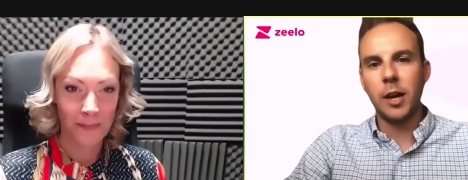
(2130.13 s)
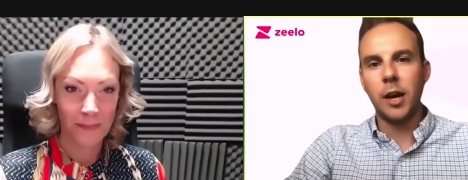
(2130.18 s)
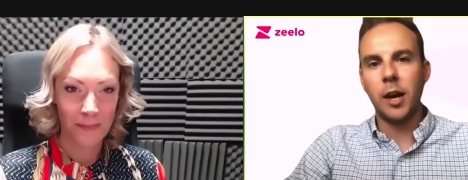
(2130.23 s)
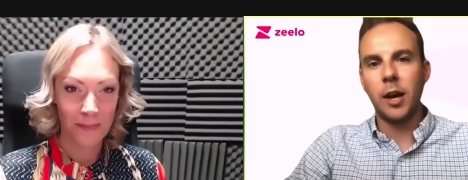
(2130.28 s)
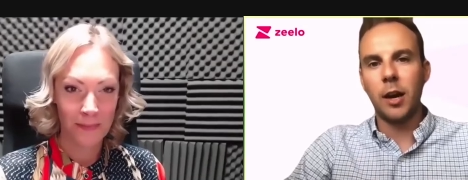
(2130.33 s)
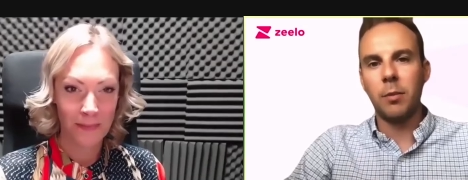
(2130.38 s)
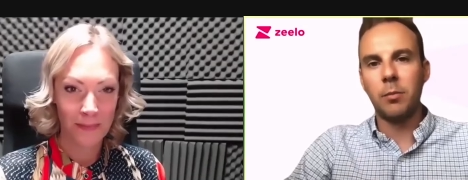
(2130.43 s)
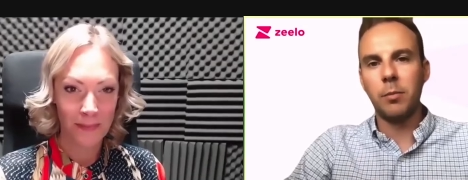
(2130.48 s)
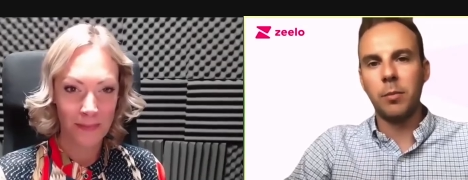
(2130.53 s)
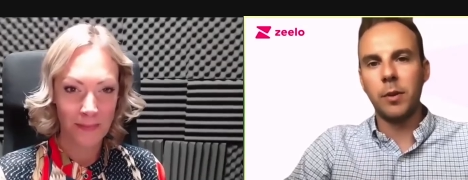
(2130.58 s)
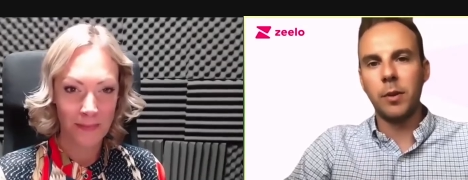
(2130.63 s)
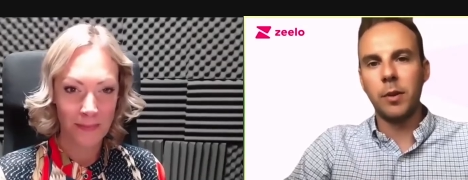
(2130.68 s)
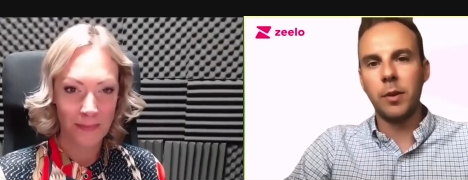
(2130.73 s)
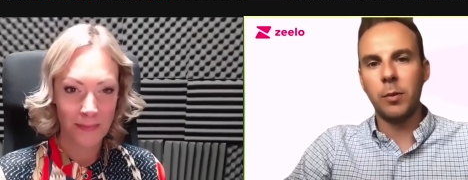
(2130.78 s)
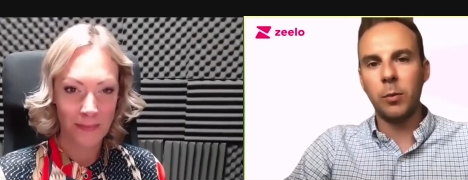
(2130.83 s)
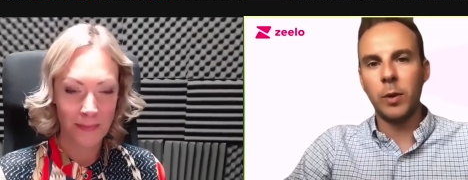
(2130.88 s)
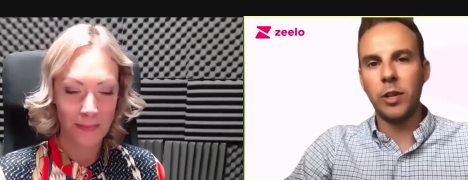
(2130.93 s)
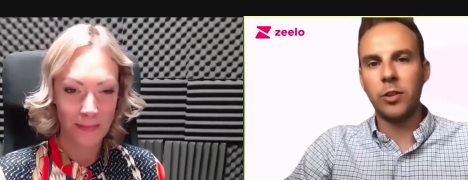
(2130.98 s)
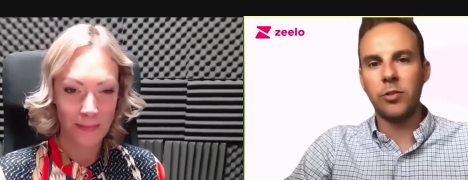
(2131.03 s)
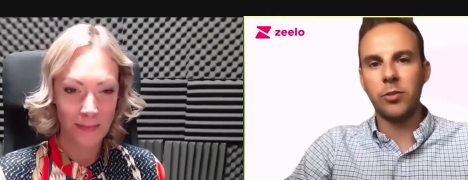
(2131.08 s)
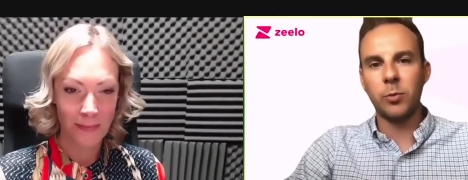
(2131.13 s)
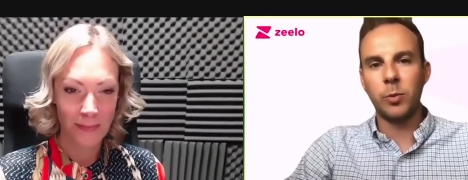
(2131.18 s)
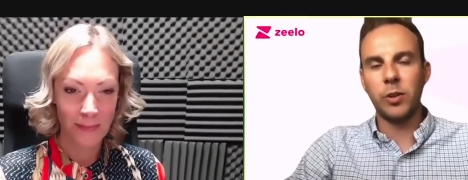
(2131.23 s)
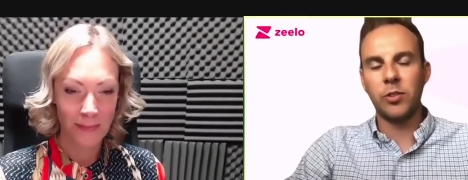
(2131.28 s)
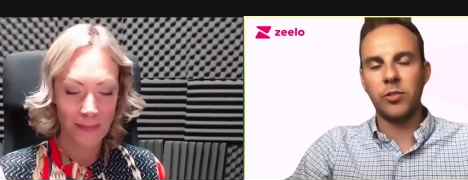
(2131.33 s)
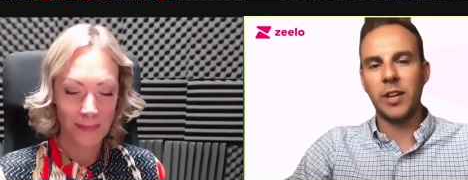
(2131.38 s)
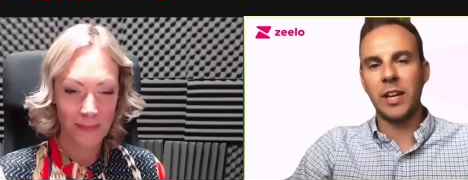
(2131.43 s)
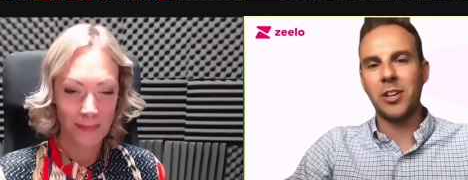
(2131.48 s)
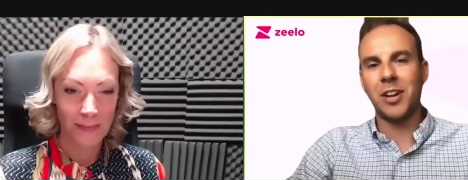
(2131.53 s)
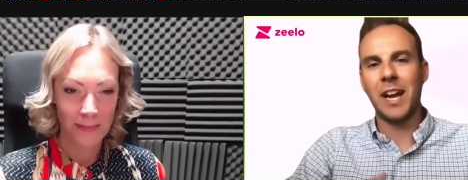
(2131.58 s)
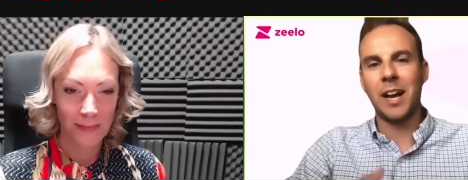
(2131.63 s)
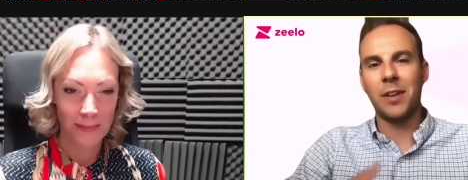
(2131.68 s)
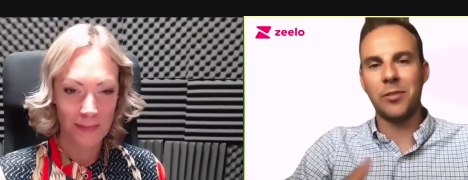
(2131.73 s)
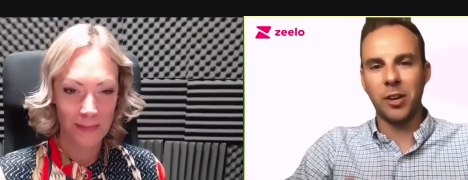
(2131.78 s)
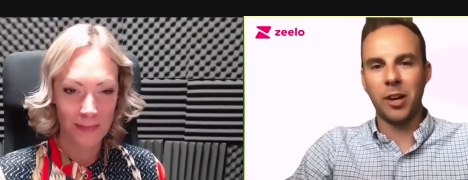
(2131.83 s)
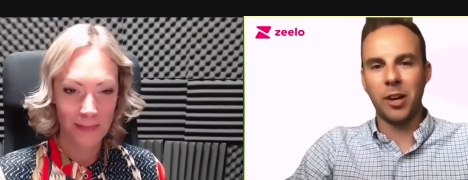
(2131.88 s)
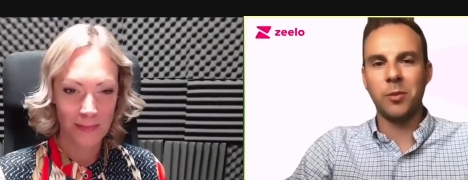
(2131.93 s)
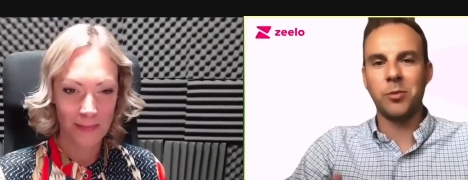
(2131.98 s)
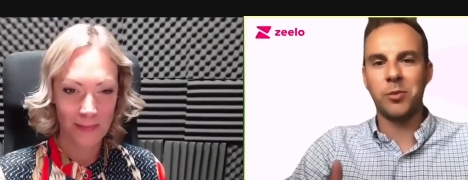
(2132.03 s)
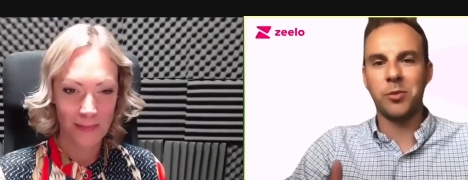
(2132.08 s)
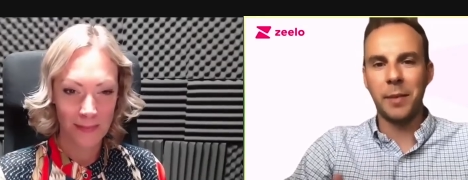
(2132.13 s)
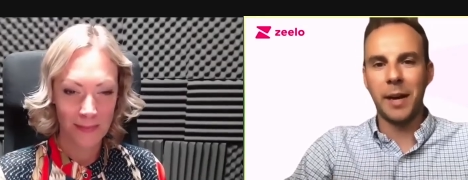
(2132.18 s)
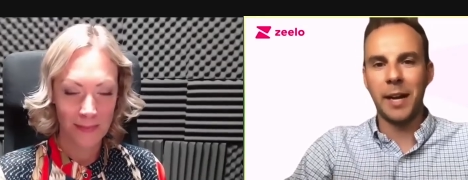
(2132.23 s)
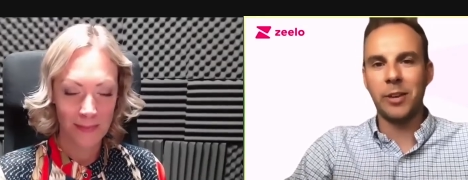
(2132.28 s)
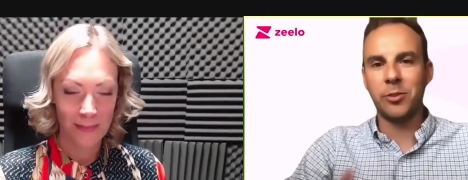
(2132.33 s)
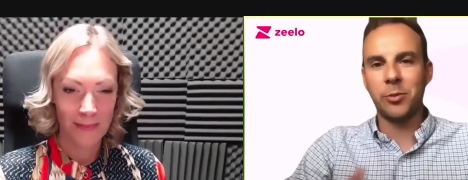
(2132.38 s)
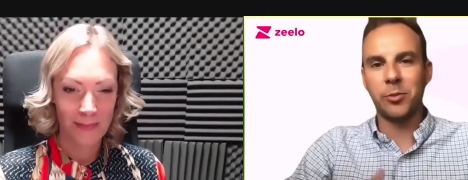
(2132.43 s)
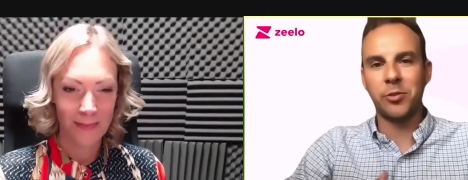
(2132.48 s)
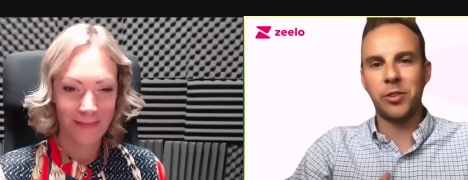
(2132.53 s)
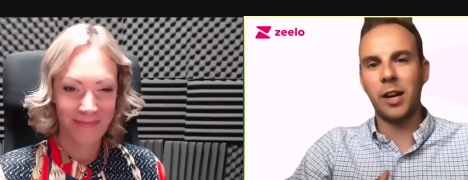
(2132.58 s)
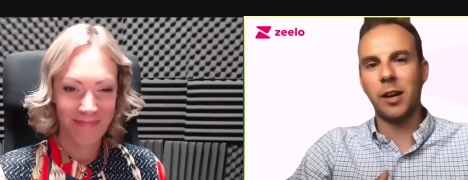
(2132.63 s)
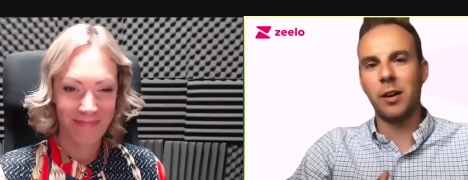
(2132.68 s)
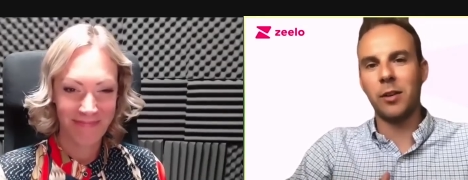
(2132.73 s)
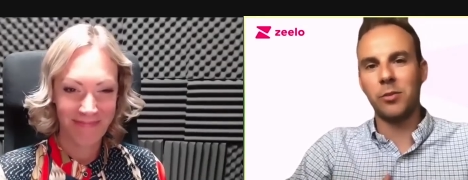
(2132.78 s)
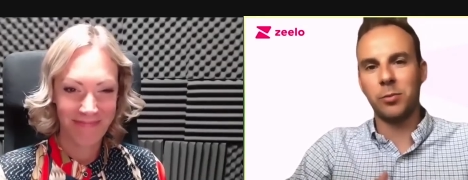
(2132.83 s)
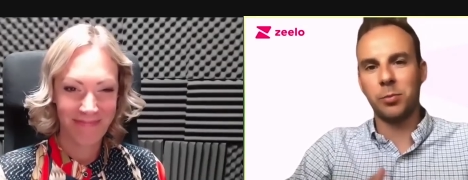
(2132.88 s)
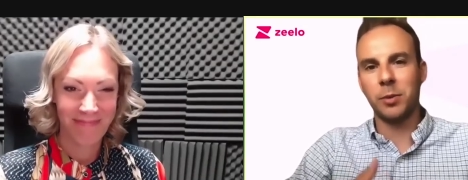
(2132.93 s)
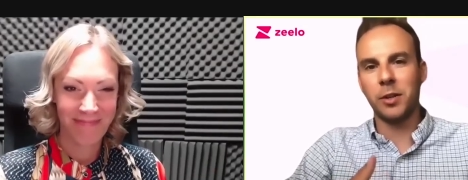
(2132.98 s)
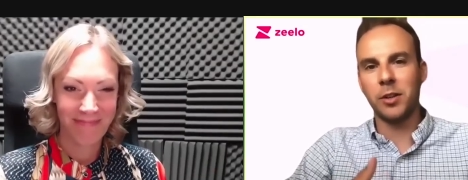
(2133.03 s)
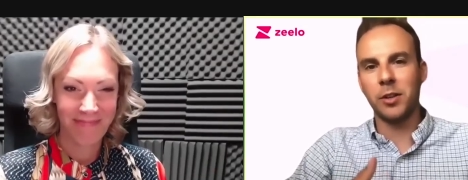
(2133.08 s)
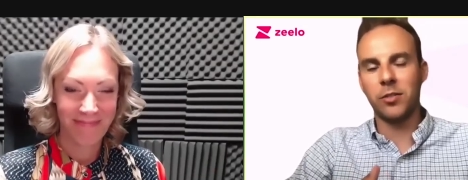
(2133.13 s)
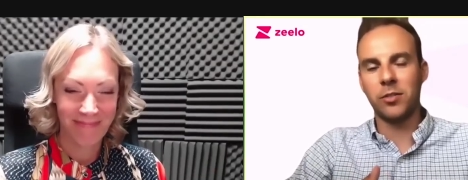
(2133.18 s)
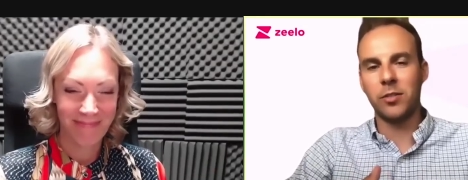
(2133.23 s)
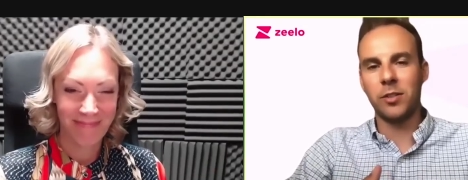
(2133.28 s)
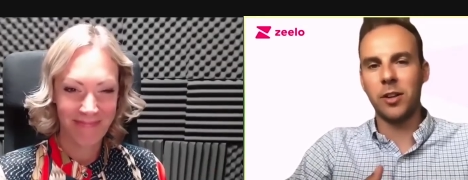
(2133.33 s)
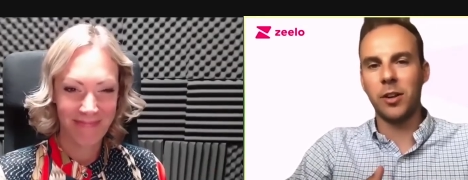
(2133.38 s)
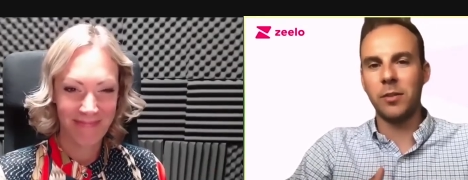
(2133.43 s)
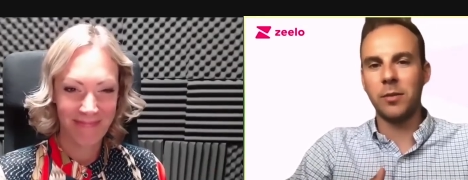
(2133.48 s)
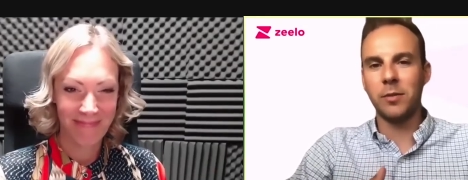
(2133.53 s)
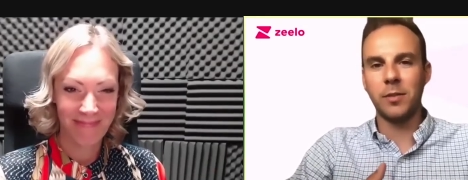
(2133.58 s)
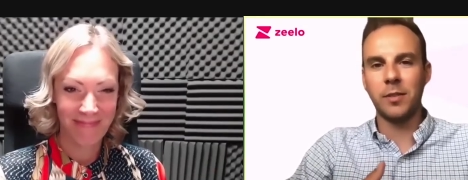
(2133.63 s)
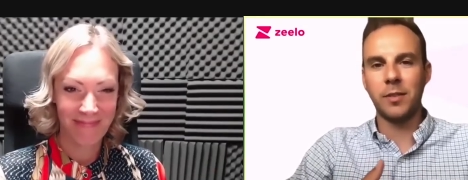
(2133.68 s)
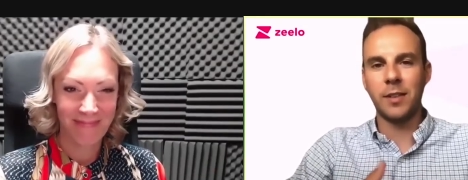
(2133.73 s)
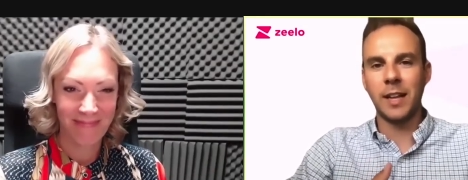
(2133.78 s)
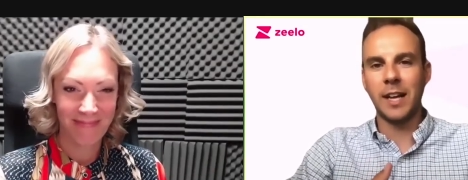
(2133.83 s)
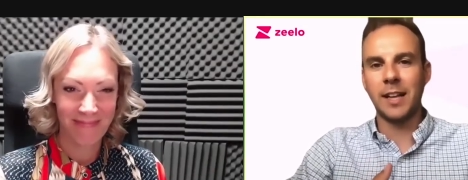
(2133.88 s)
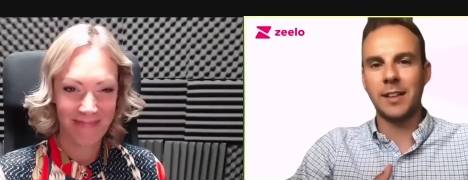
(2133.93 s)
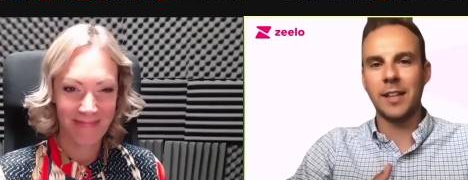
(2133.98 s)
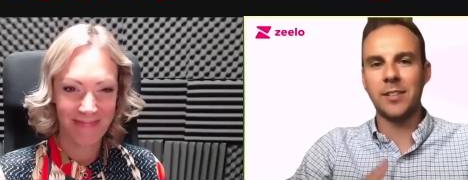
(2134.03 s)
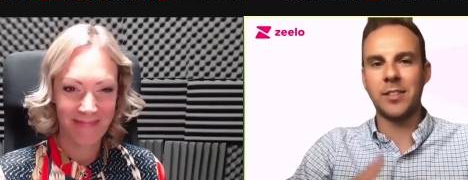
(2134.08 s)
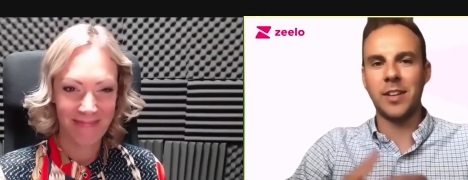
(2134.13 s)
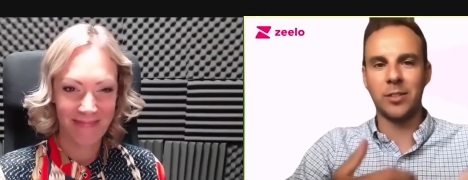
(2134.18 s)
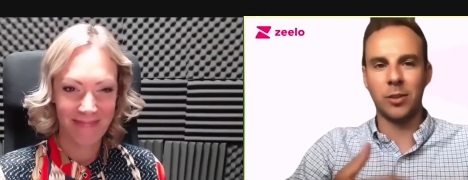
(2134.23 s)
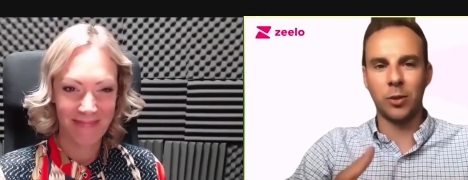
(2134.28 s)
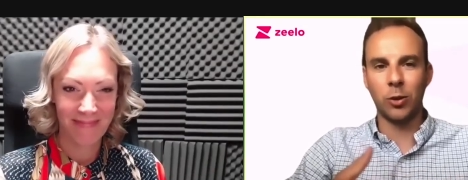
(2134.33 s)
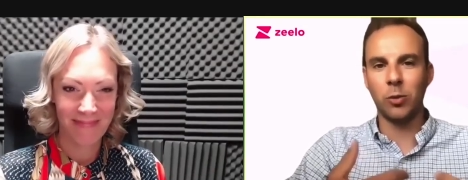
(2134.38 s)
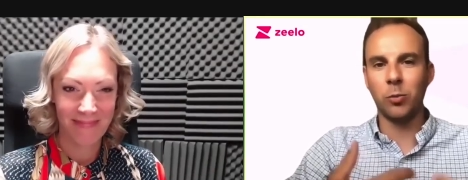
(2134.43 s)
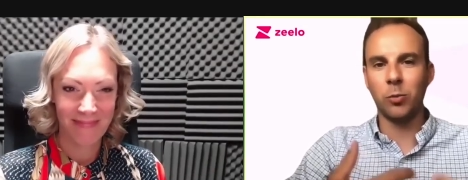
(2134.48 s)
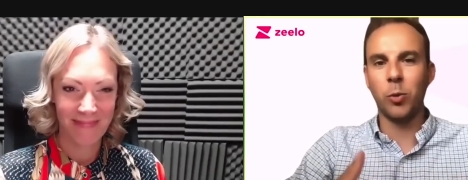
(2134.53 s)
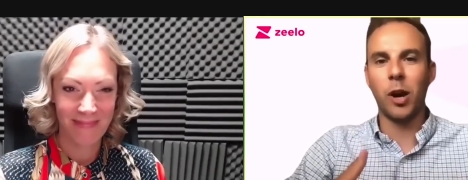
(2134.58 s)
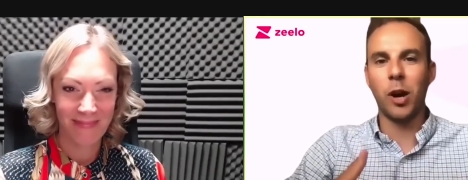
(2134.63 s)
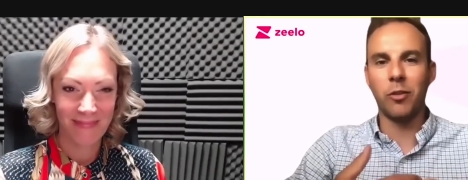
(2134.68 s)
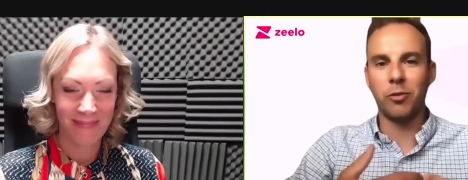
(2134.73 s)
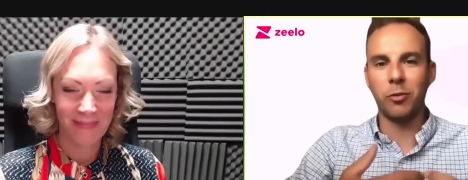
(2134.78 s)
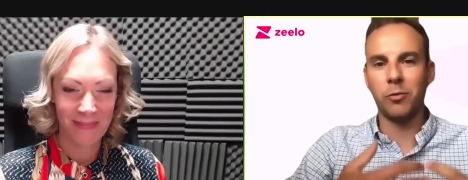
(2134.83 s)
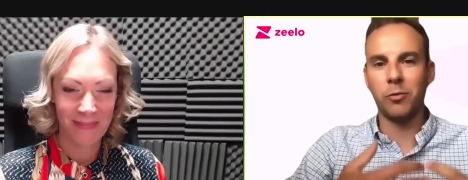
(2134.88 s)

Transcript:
Speaker 1: um, which which they don't have time to manage themselves because you know that, that takes a lot of work